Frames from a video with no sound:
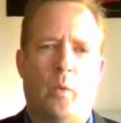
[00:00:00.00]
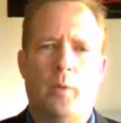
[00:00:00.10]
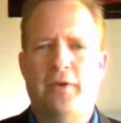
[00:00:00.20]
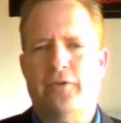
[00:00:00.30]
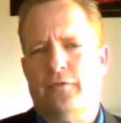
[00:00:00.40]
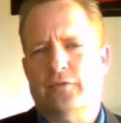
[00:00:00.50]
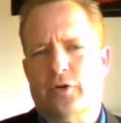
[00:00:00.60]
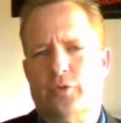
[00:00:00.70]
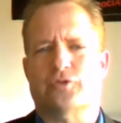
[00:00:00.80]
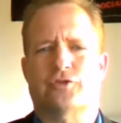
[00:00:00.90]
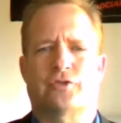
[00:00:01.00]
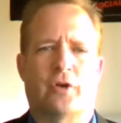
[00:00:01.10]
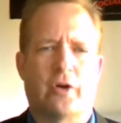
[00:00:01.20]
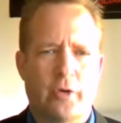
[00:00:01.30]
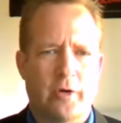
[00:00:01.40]
What piece of literature
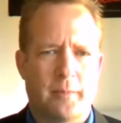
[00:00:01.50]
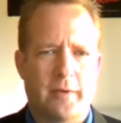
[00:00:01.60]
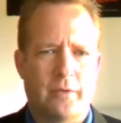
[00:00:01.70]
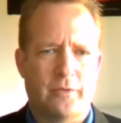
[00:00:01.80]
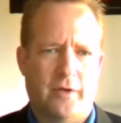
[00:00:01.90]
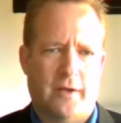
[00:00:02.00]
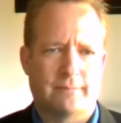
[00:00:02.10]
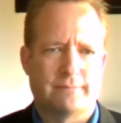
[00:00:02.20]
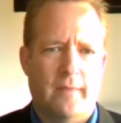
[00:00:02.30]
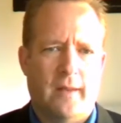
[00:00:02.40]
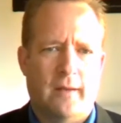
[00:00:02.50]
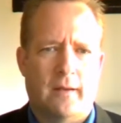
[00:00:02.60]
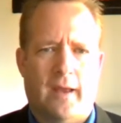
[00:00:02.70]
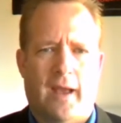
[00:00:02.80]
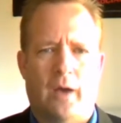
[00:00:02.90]
are you going to be using?
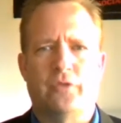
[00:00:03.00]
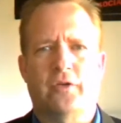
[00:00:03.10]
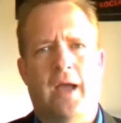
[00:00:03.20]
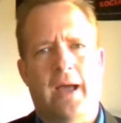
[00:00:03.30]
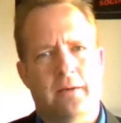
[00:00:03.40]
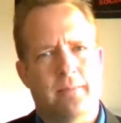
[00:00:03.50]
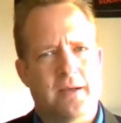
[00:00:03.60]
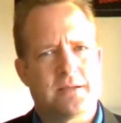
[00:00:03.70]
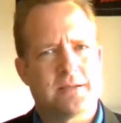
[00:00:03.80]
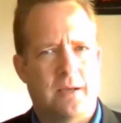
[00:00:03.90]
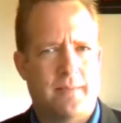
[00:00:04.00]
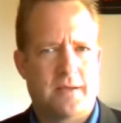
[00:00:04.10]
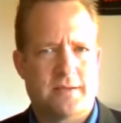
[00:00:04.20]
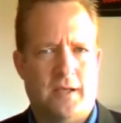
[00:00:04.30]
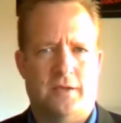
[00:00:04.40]
How is it guided by
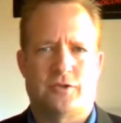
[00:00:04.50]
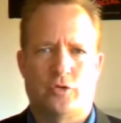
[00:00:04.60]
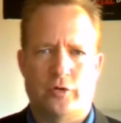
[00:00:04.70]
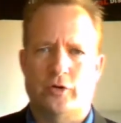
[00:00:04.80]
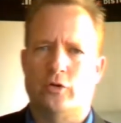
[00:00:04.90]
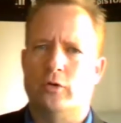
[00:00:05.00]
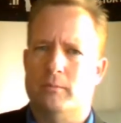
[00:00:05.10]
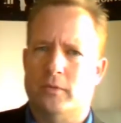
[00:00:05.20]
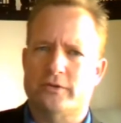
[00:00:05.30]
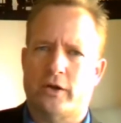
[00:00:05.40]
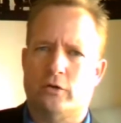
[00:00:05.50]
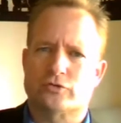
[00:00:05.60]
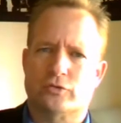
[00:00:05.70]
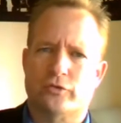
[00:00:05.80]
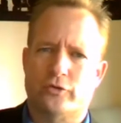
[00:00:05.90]
CMSS, Critical
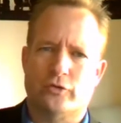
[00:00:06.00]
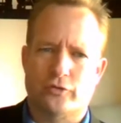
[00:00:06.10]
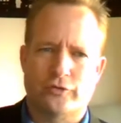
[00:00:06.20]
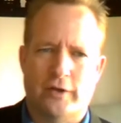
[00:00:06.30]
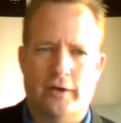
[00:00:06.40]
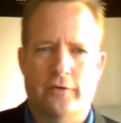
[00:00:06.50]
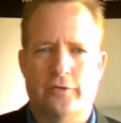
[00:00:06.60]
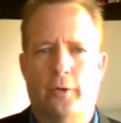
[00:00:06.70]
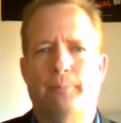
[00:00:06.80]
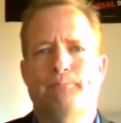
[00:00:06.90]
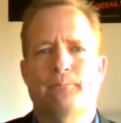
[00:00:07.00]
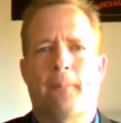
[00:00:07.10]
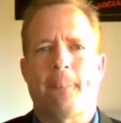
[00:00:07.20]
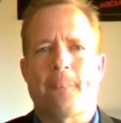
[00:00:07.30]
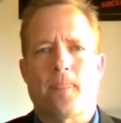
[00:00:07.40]
Multicultural Social Studies?
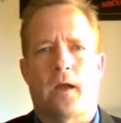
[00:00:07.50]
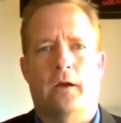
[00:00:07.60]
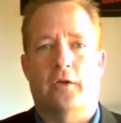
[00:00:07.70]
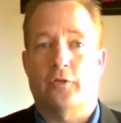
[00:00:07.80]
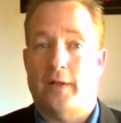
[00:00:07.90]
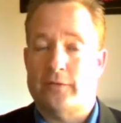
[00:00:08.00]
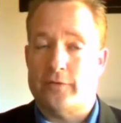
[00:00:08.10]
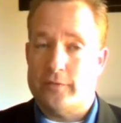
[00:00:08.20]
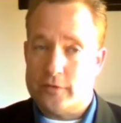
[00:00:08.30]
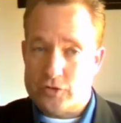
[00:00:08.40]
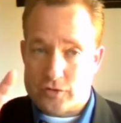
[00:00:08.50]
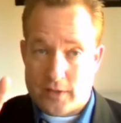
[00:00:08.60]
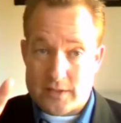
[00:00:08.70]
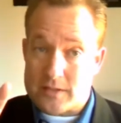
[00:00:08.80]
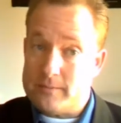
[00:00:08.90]
So
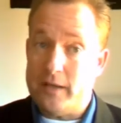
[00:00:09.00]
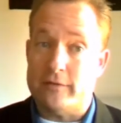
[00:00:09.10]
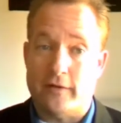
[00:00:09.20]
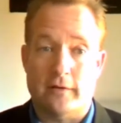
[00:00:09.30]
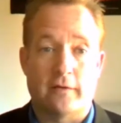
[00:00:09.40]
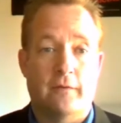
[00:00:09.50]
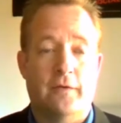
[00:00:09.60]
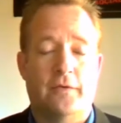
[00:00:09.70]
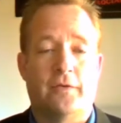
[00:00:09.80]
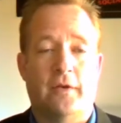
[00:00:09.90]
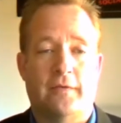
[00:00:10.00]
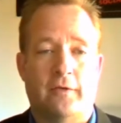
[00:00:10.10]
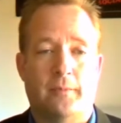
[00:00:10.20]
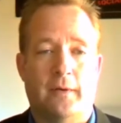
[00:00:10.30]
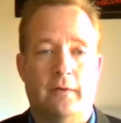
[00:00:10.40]
that's the meat of it, of this
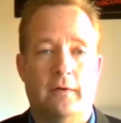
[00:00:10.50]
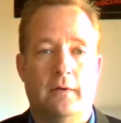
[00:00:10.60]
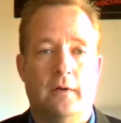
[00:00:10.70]
assessment,